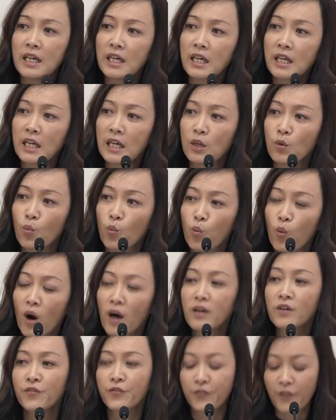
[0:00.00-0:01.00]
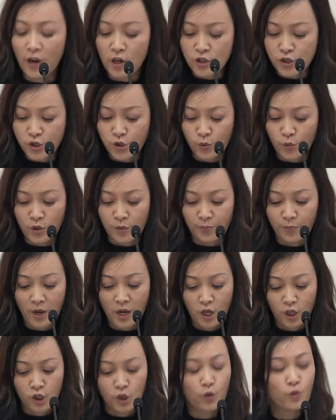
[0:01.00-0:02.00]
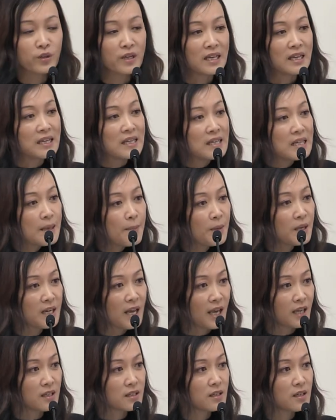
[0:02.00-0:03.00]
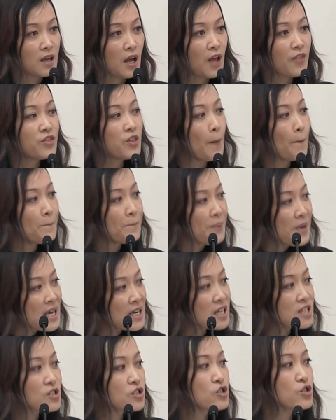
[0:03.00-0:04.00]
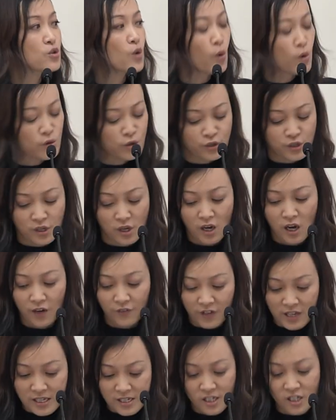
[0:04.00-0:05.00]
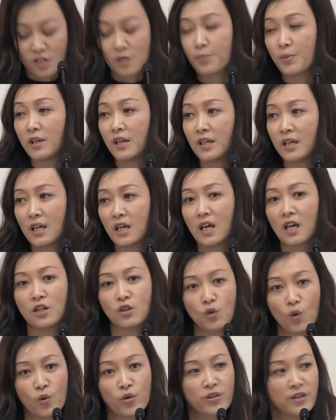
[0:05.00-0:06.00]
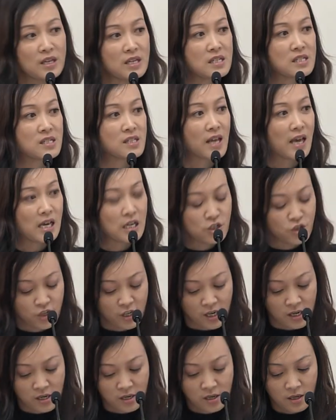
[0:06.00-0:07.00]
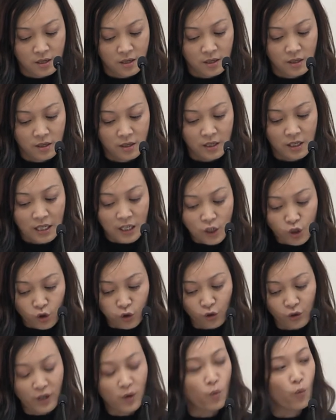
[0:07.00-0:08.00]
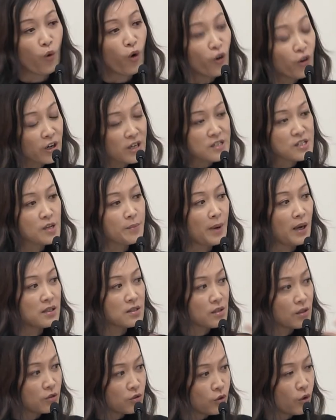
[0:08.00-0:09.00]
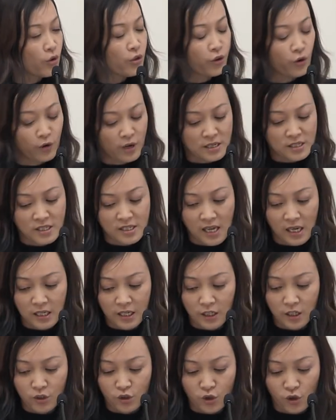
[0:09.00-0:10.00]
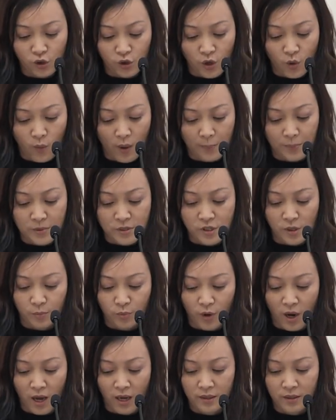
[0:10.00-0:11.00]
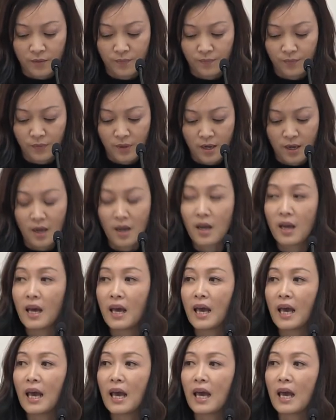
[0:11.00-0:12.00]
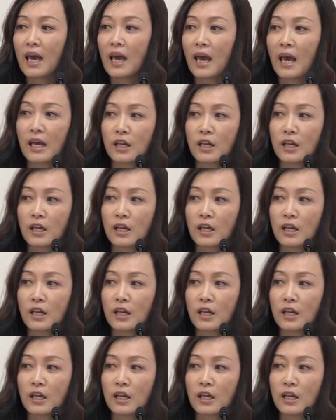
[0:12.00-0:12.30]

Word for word: In one fell swoop, you would eliminate the biggest source of instability in Northeast Asia, including worries about North Korea selling nuclear weapons abroad. A